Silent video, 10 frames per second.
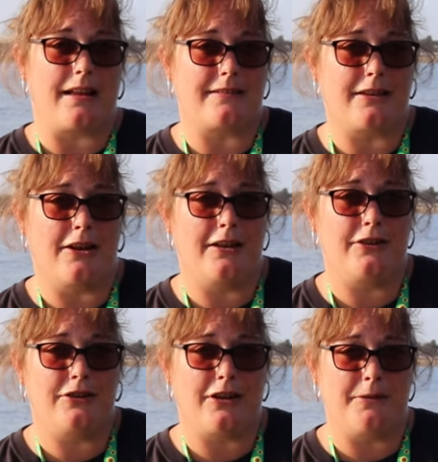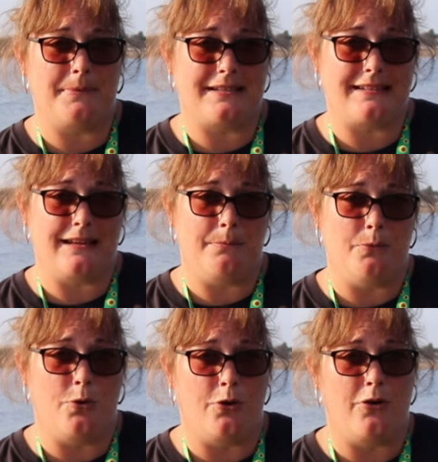so you don't miss any
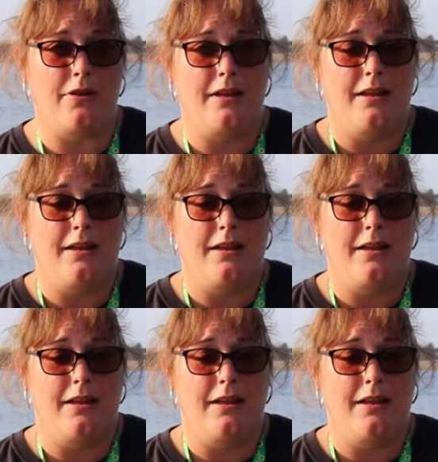more